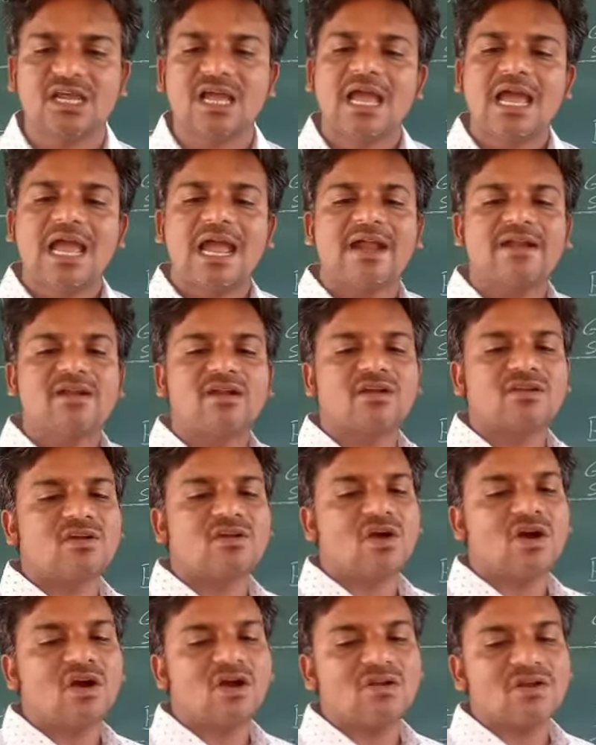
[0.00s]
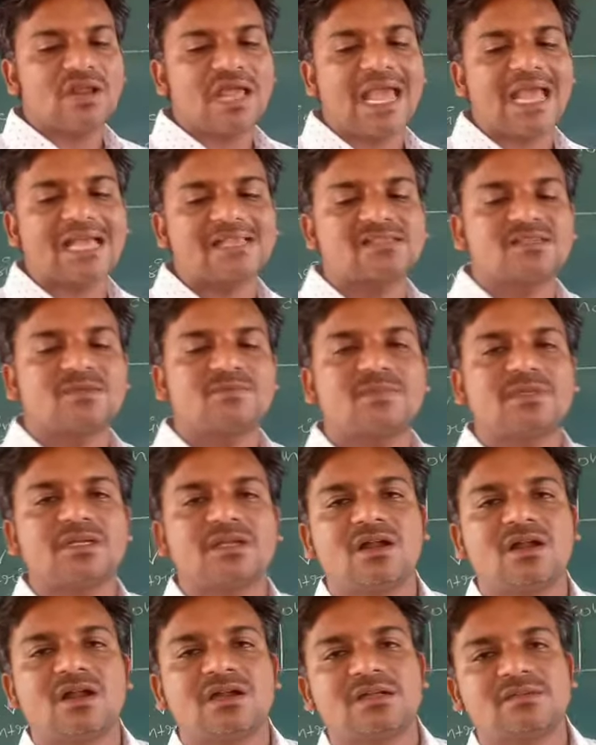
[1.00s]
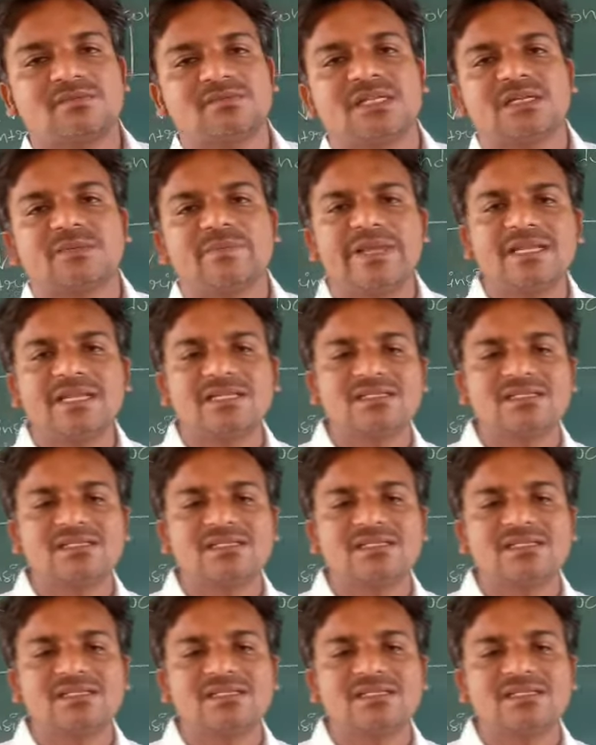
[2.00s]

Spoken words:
and are called acceptor atom. That means